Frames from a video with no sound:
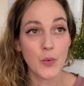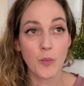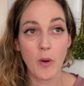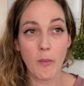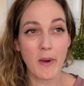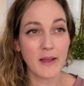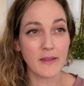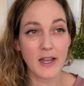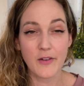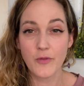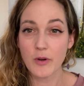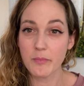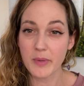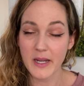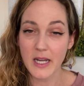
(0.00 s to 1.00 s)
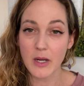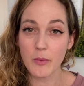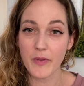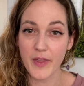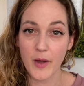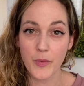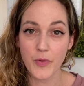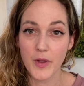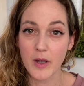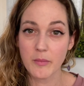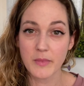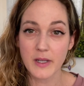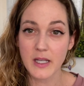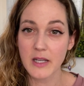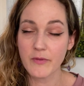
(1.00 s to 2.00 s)
what my life would be without them.
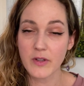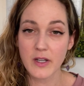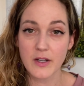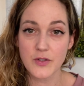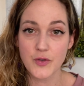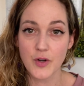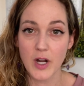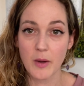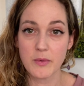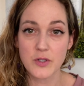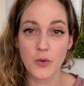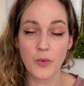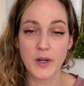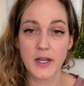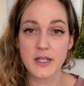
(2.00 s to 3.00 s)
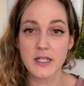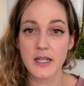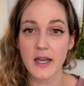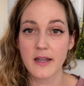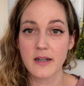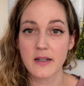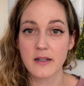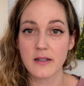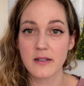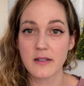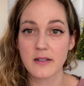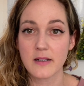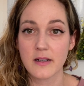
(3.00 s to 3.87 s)
Like even yesterday I was going in to get a,